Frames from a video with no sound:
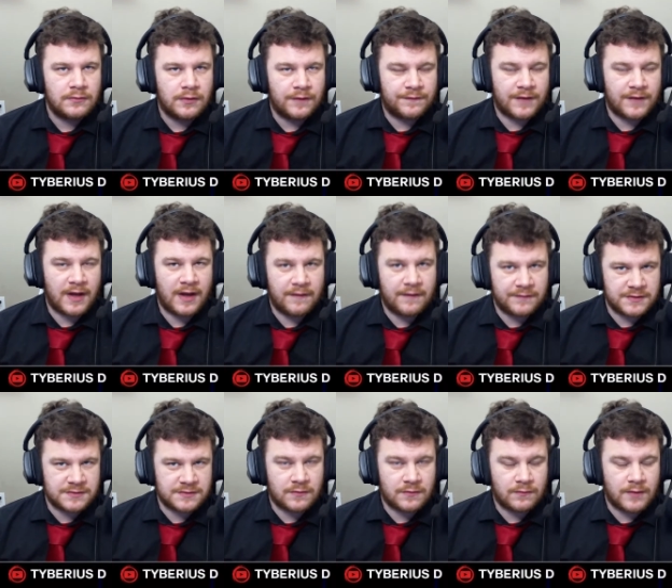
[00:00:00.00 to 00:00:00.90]
if I have
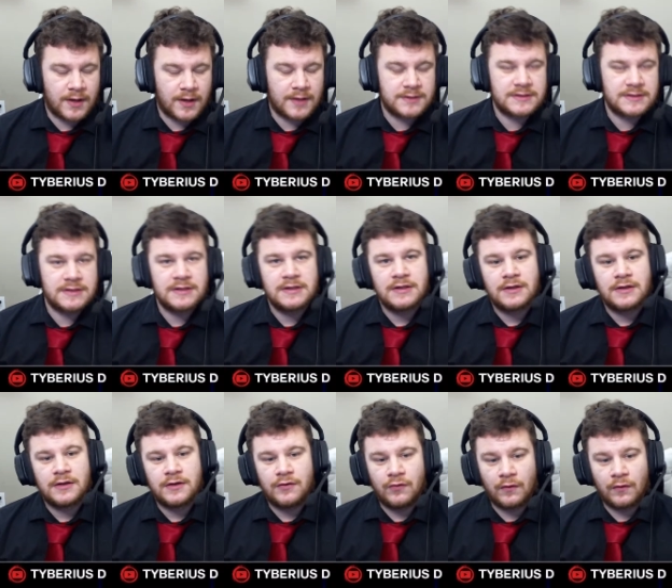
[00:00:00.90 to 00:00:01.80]
this correct,
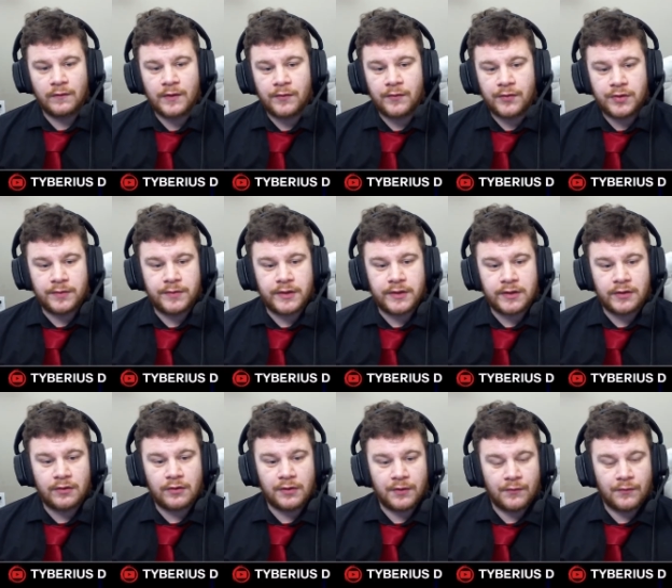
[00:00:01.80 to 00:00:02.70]
Norway will be
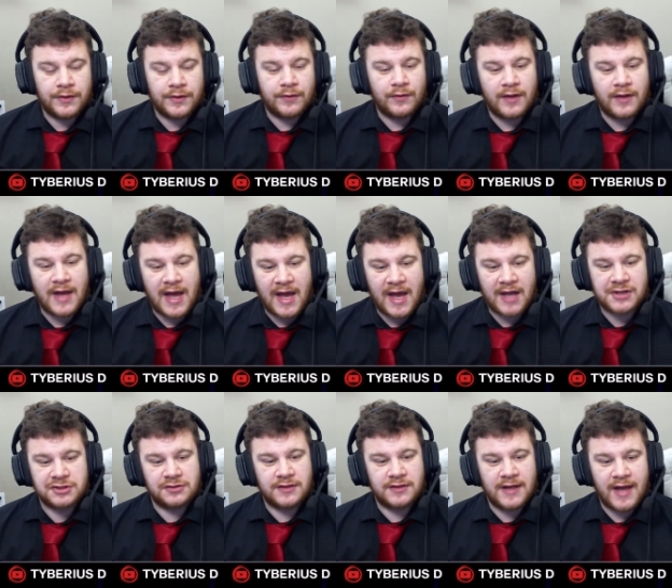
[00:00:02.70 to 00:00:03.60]
the only one that will
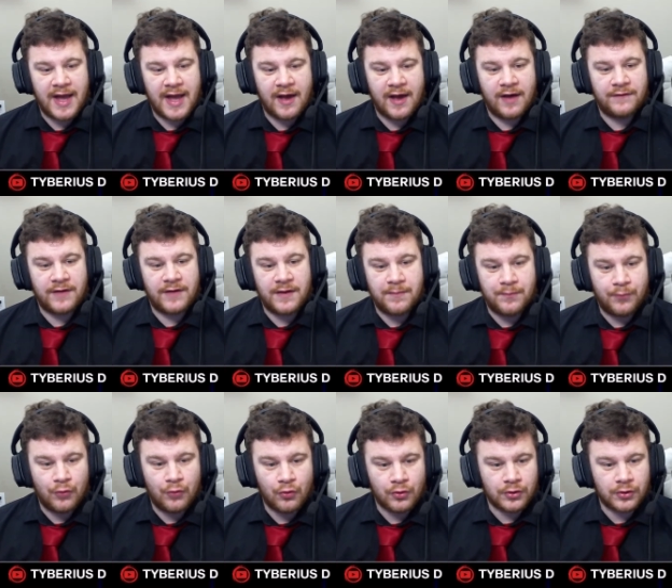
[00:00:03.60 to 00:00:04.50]
actually have a
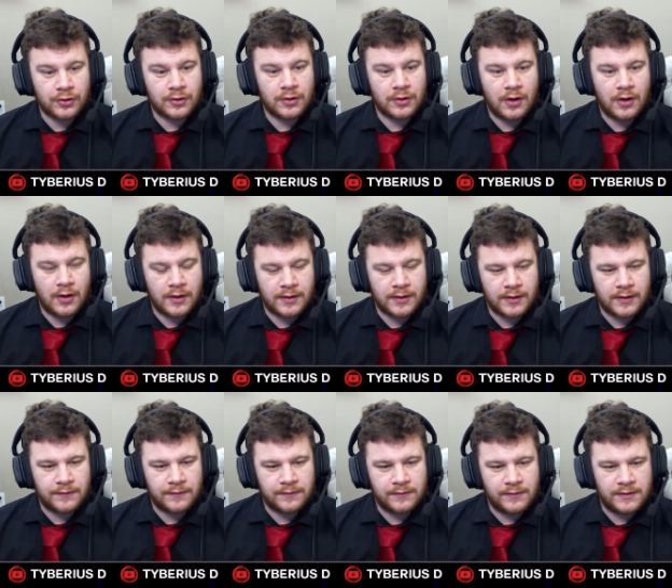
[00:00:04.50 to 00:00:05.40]
border on
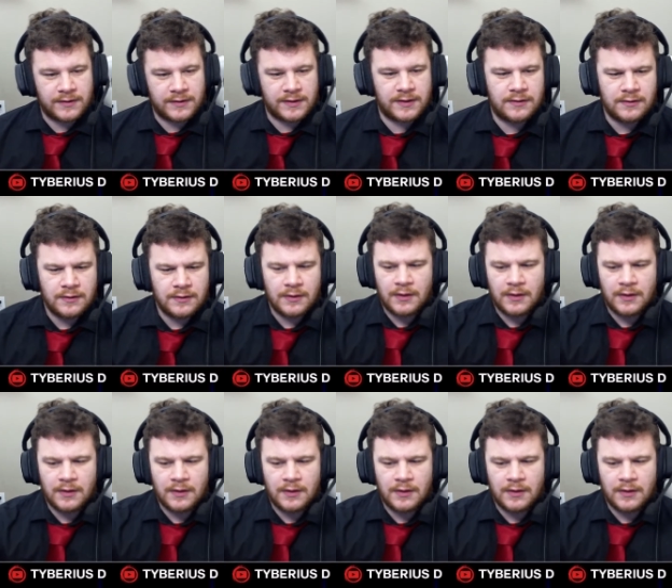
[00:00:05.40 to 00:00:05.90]
it with it.